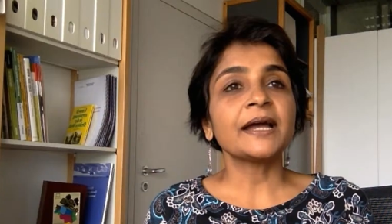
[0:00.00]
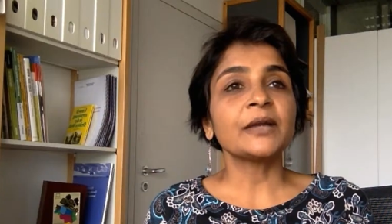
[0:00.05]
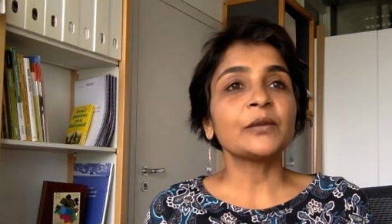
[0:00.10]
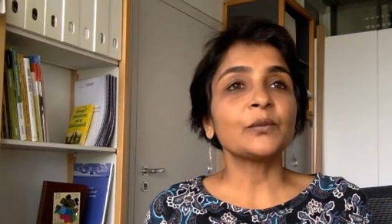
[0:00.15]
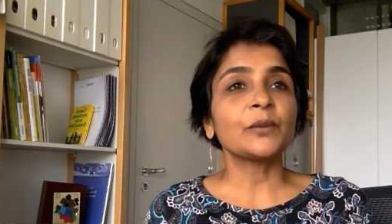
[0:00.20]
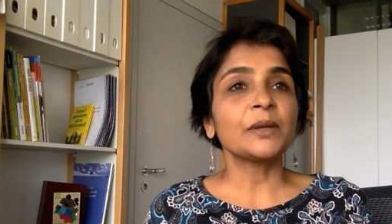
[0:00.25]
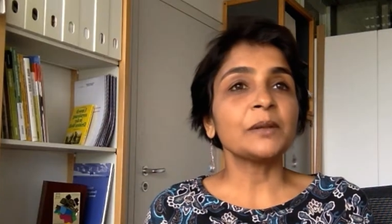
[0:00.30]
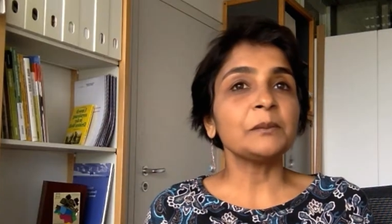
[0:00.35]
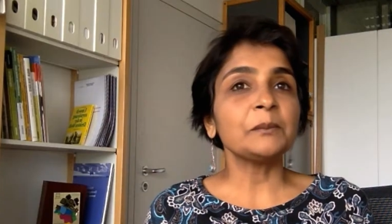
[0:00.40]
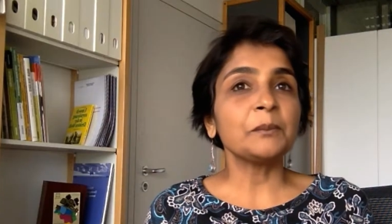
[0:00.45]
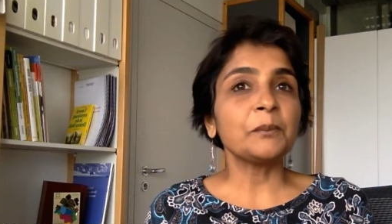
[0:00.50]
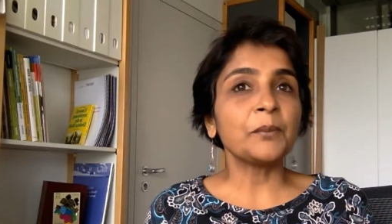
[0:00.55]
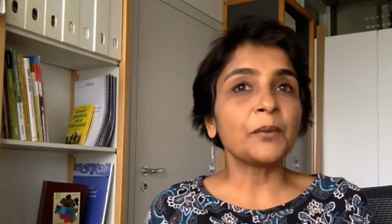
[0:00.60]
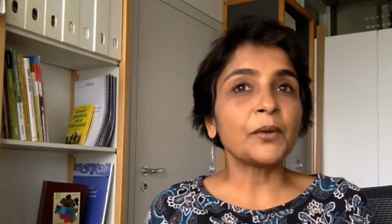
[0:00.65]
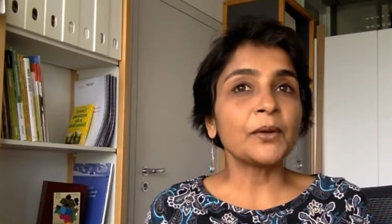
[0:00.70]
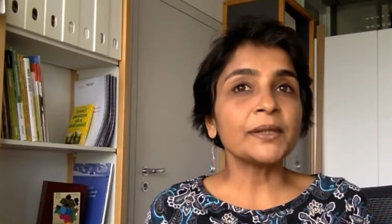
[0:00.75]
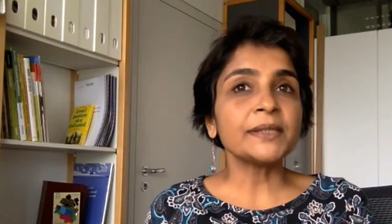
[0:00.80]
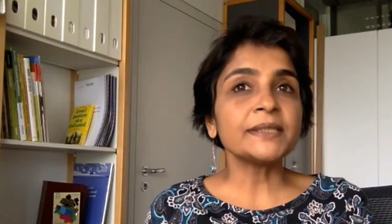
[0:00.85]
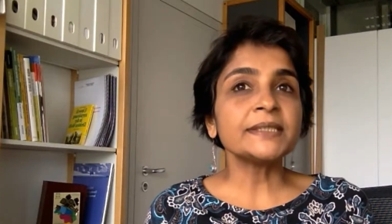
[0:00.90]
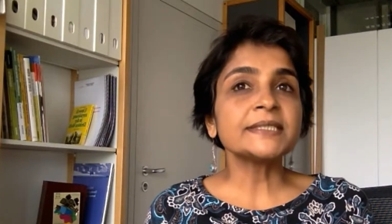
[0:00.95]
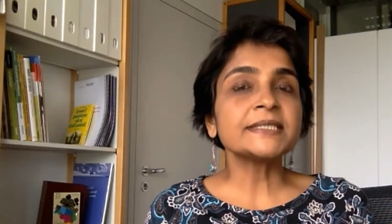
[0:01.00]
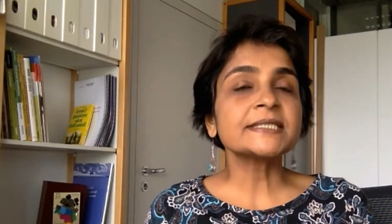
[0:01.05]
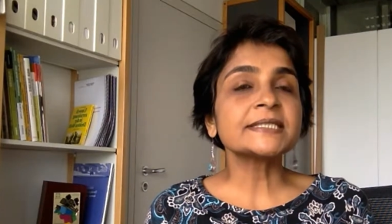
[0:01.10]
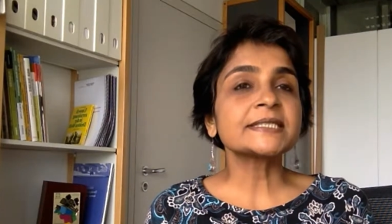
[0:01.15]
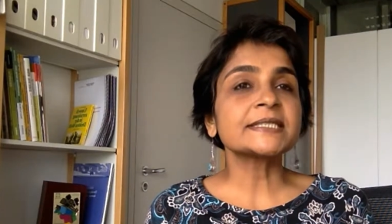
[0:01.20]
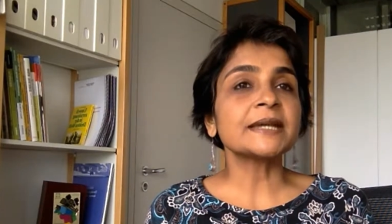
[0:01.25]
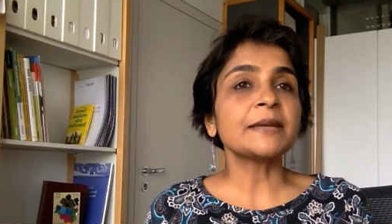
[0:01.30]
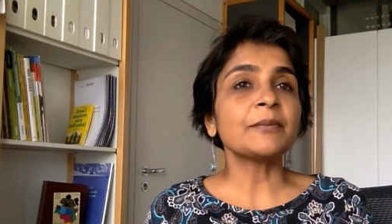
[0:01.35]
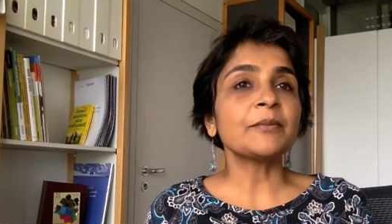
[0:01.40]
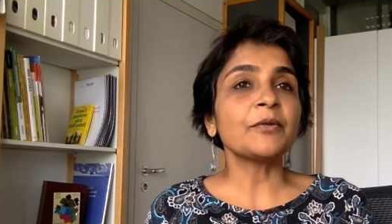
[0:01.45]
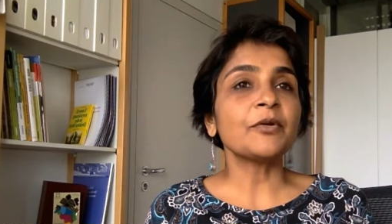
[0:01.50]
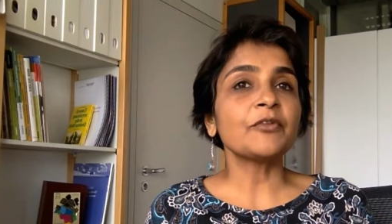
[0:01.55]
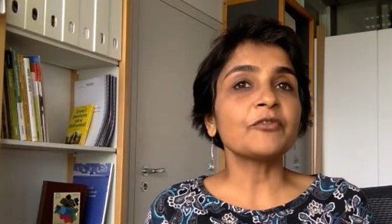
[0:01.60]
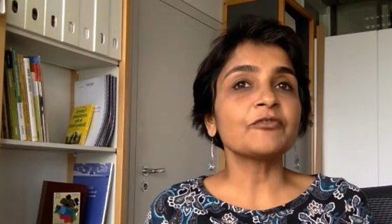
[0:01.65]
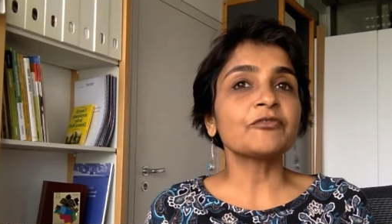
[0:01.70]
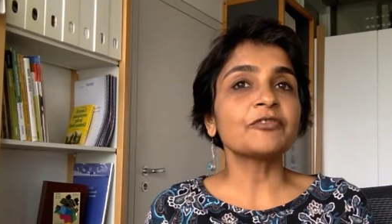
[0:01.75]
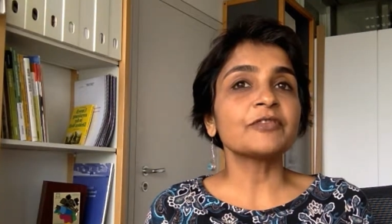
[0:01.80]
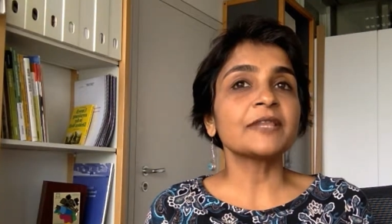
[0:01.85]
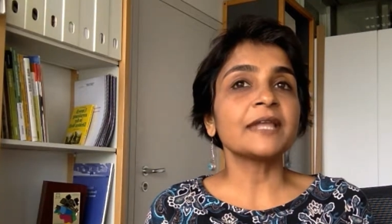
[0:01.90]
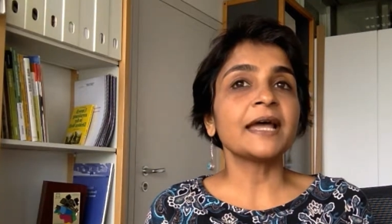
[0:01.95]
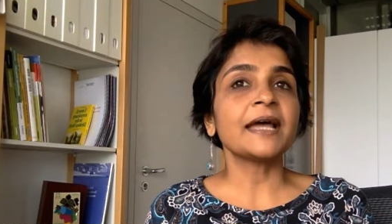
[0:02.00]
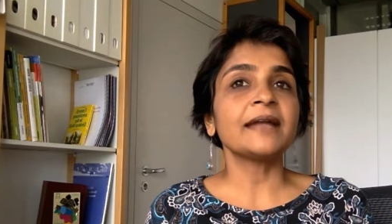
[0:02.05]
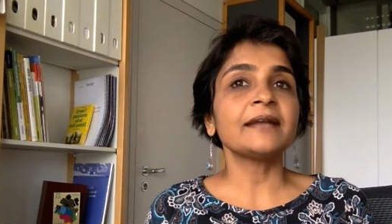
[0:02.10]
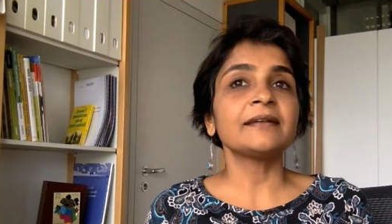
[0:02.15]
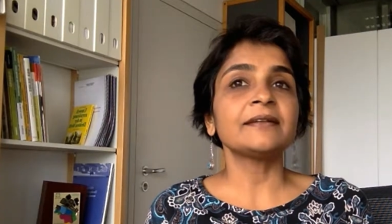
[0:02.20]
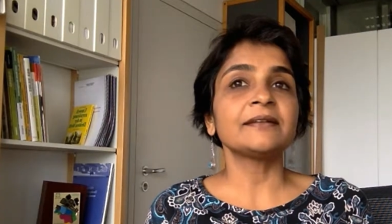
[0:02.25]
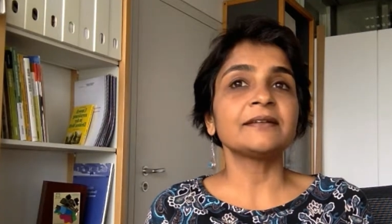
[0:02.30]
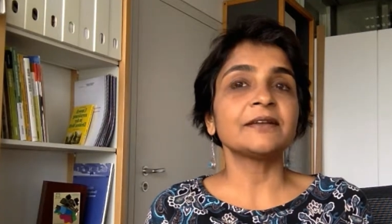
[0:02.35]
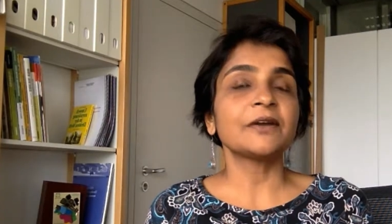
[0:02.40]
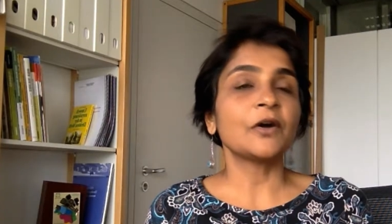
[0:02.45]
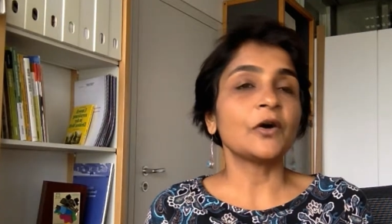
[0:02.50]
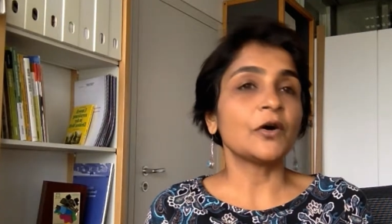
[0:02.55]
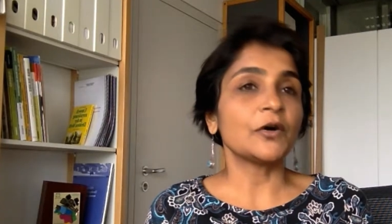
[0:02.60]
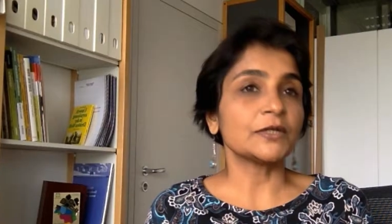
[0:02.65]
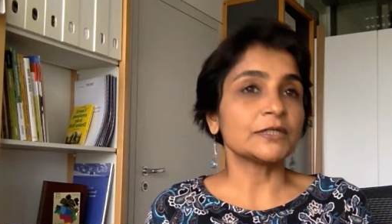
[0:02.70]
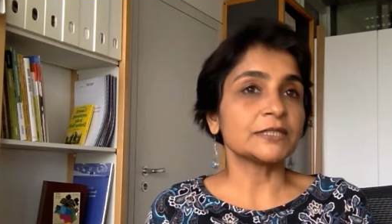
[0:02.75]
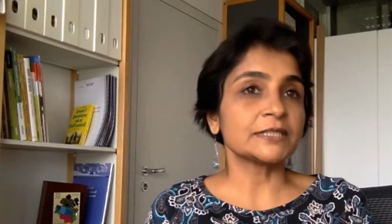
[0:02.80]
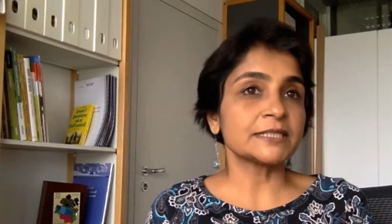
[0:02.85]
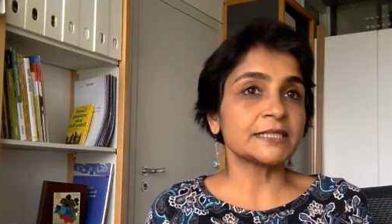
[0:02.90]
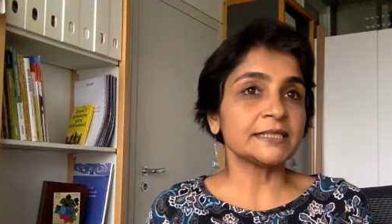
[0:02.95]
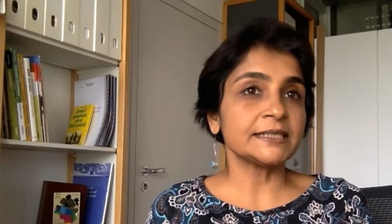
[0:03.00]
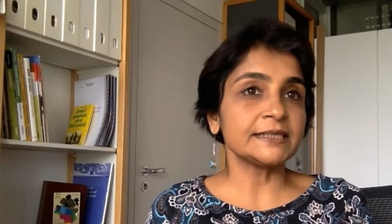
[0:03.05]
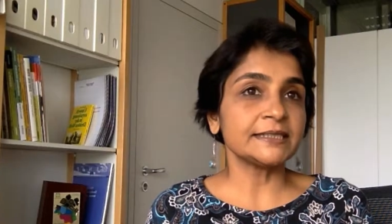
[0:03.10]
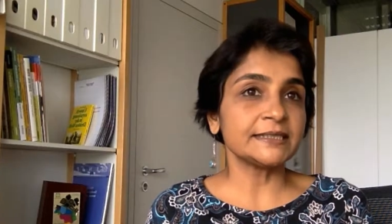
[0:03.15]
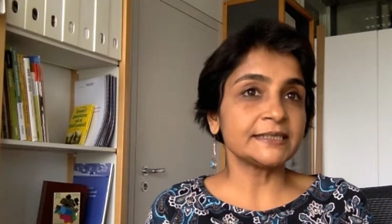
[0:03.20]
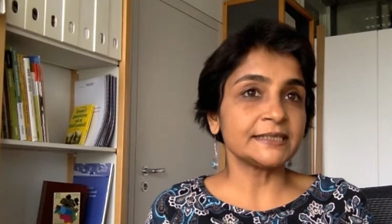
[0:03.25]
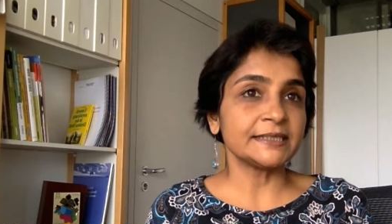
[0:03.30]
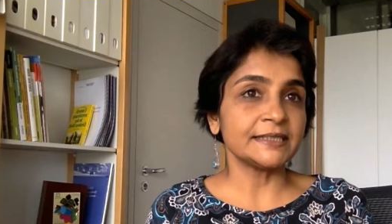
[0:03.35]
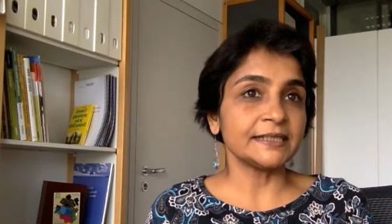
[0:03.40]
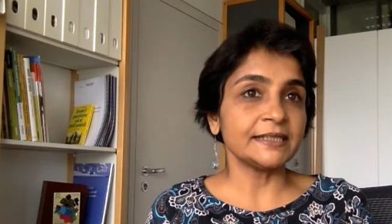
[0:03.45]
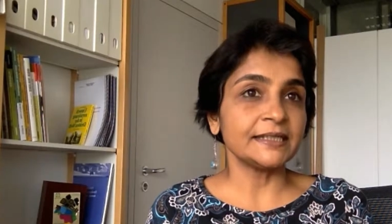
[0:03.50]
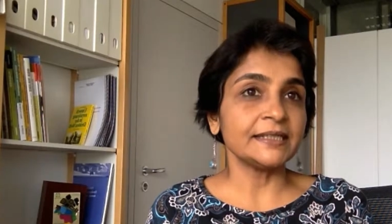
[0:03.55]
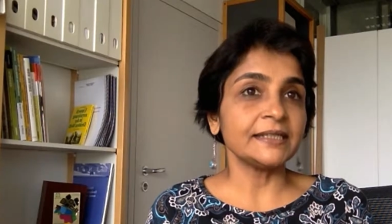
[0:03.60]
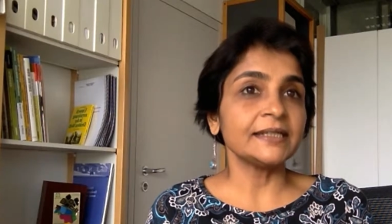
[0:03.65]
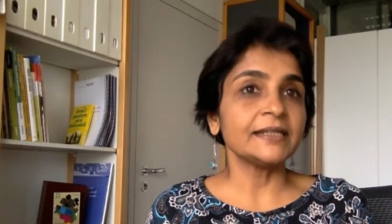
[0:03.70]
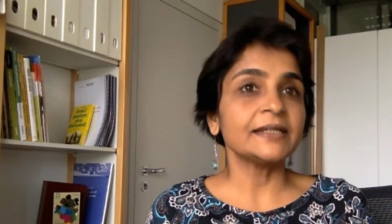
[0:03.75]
at one point, some of that hostility